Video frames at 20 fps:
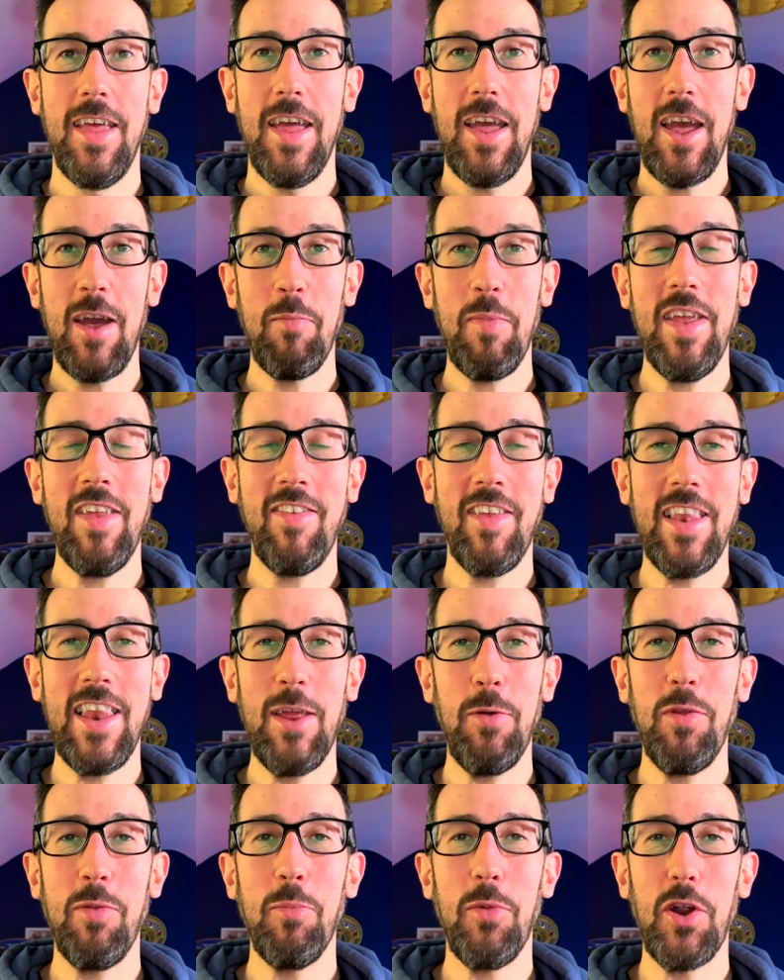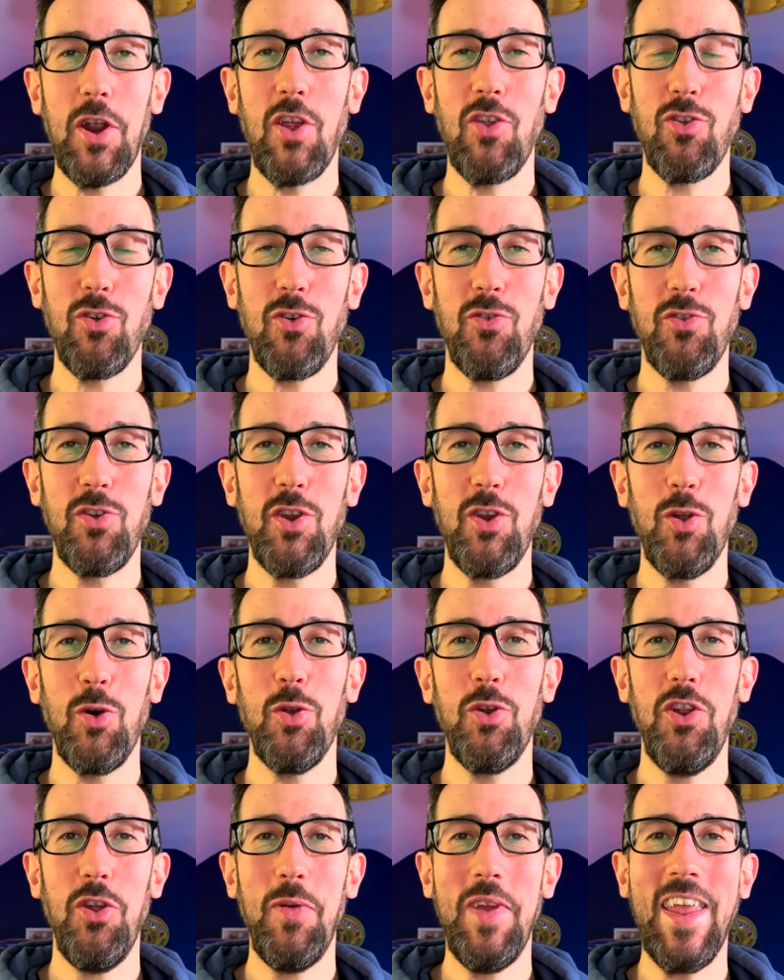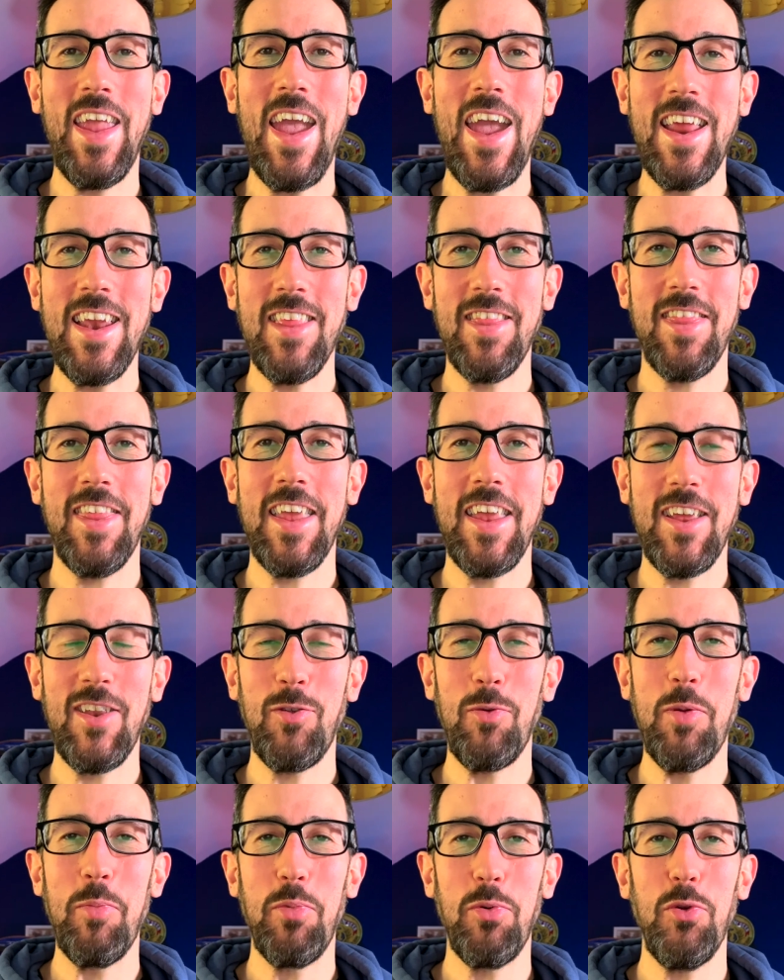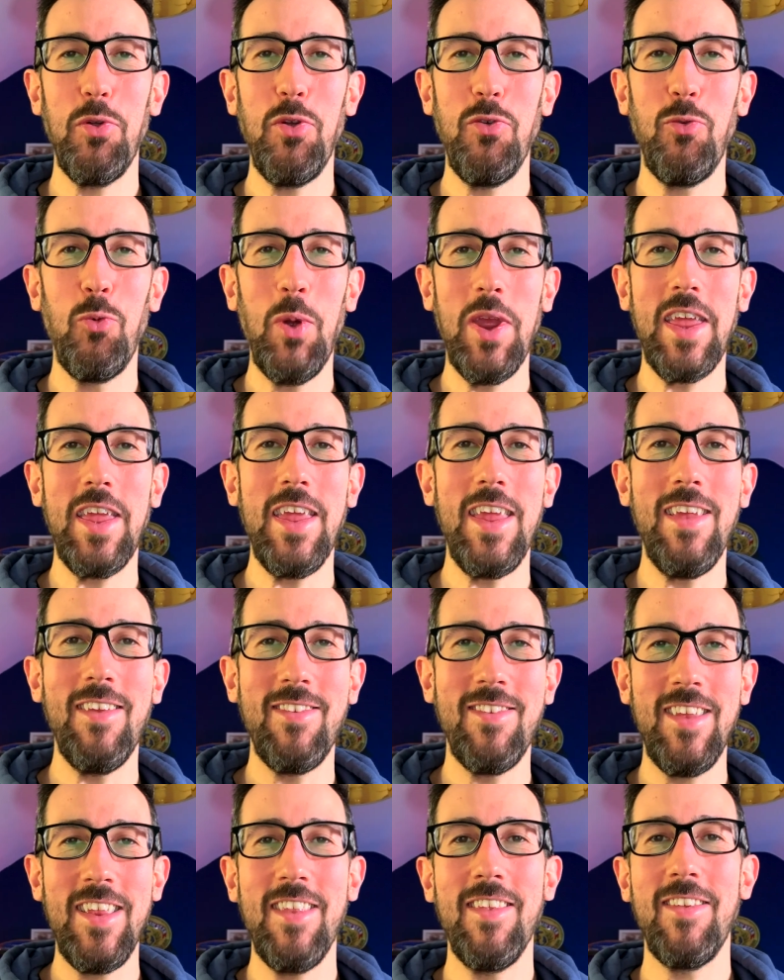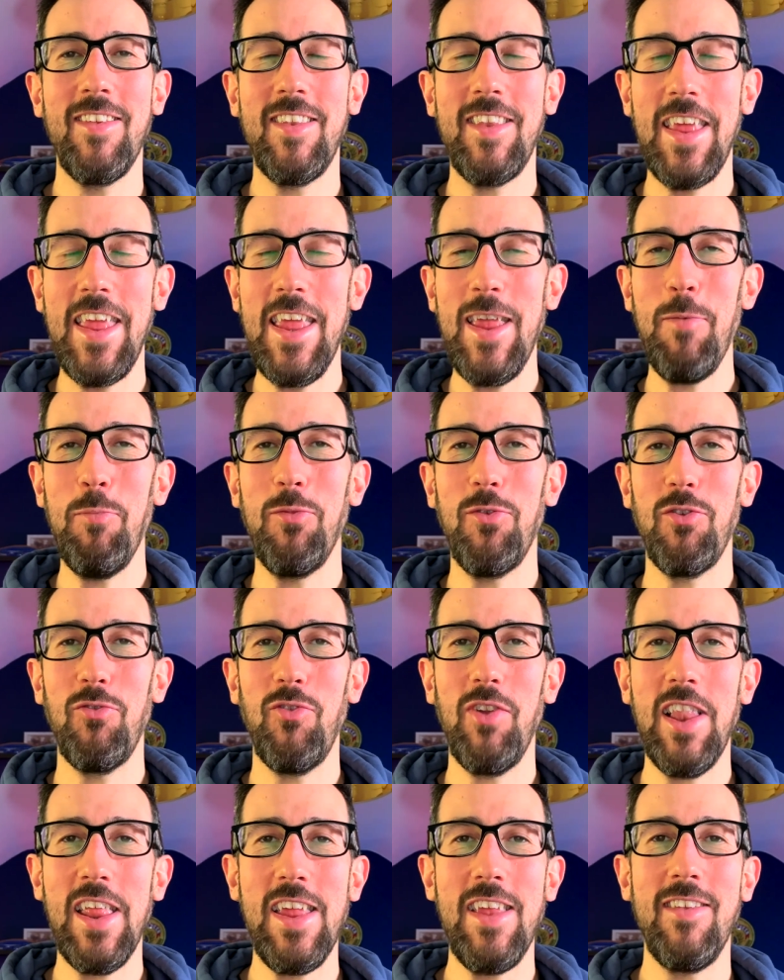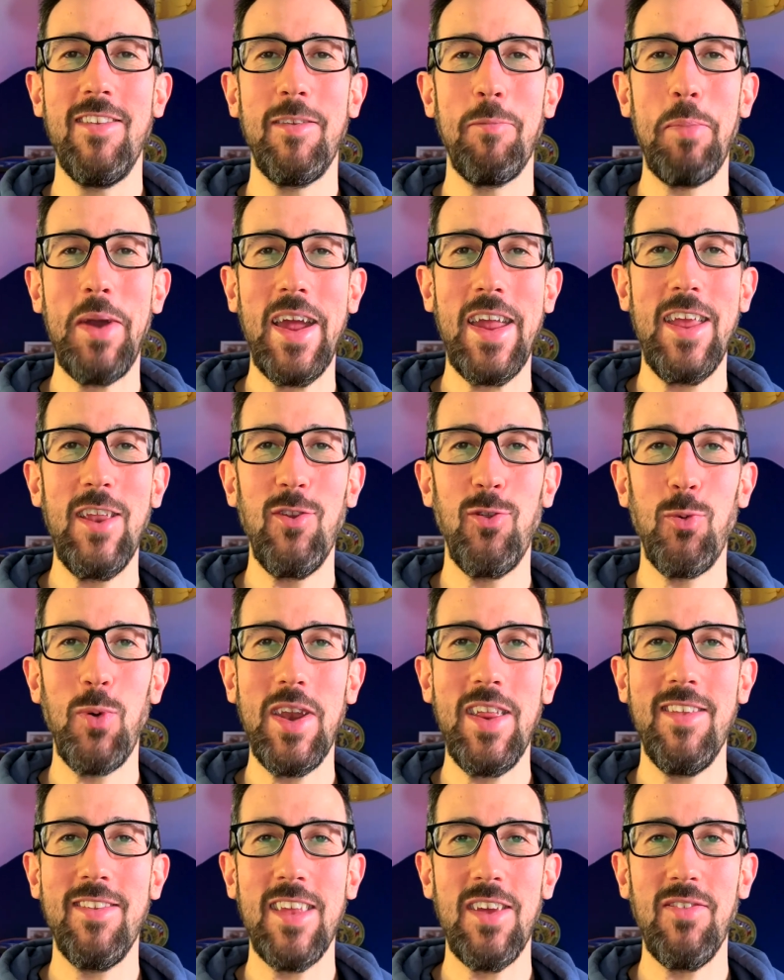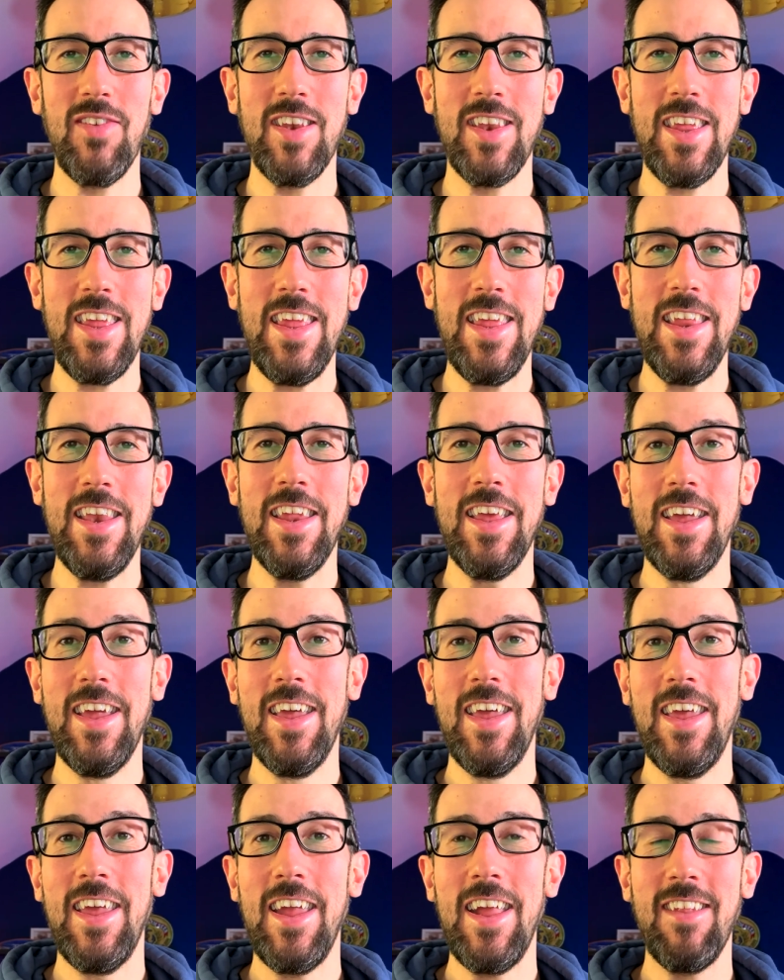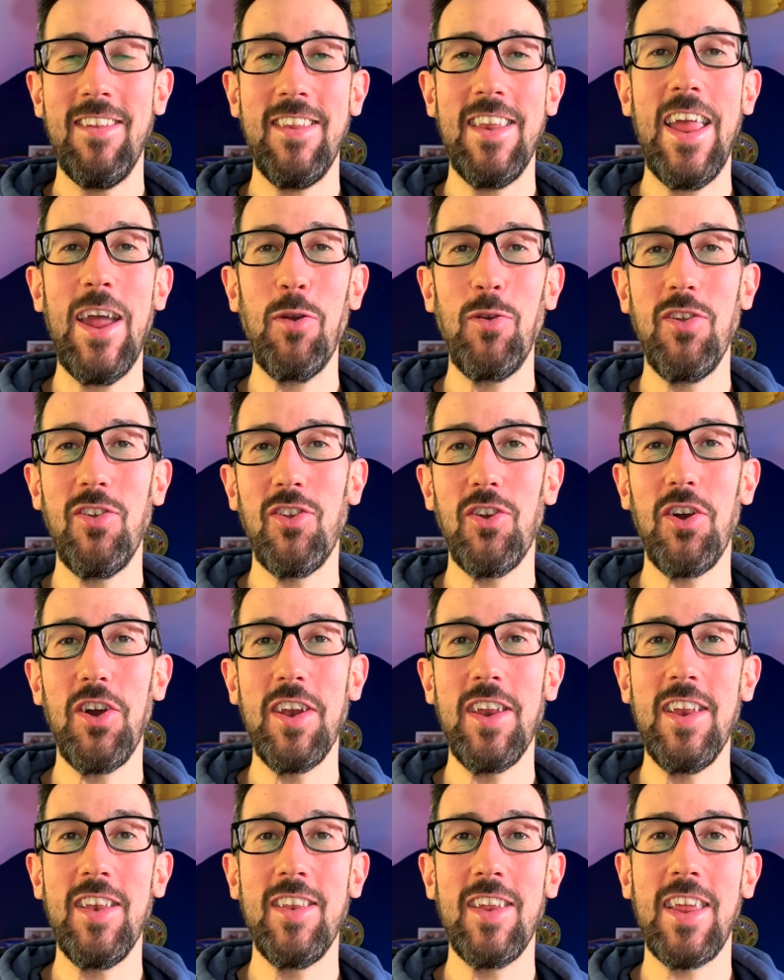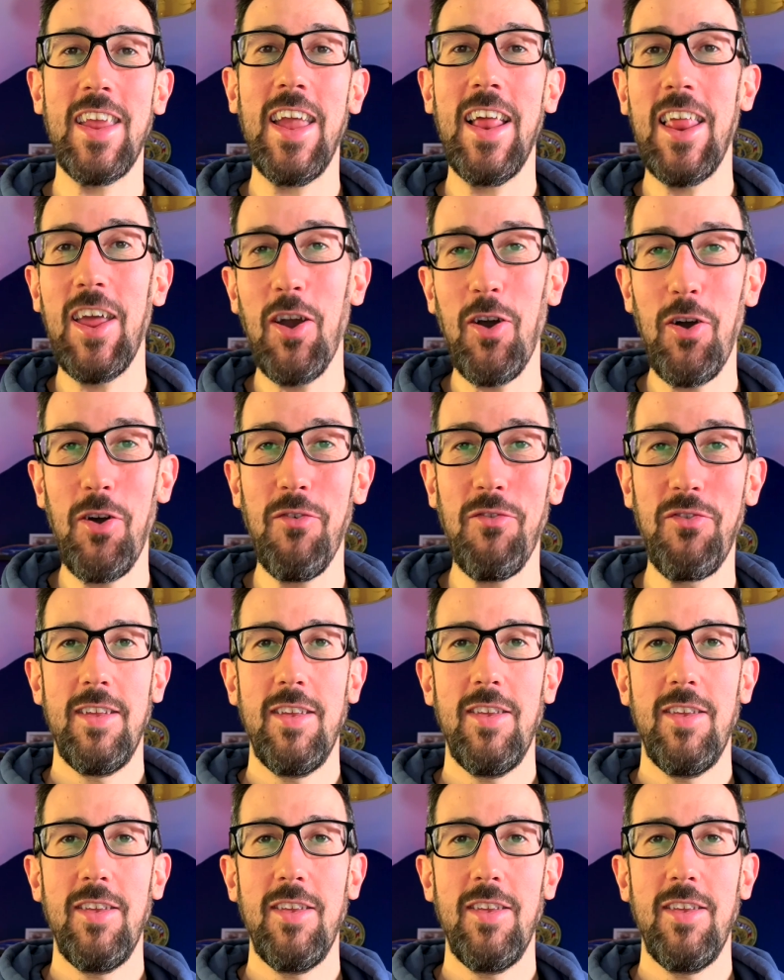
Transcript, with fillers: Amazingly, with Microsoft not doing anything to improve Wiki since Teams release back in 2017, it's now decided to kill it off.